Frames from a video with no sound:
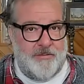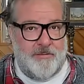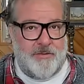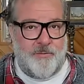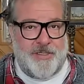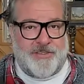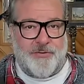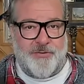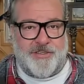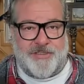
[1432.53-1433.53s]
the
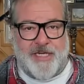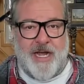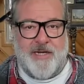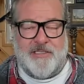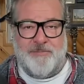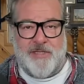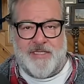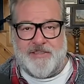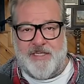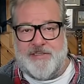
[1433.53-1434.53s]
resources God has
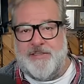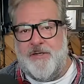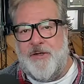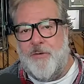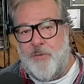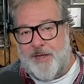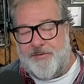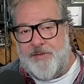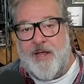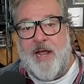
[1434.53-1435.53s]
blessed us
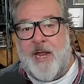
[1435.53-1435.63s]
with.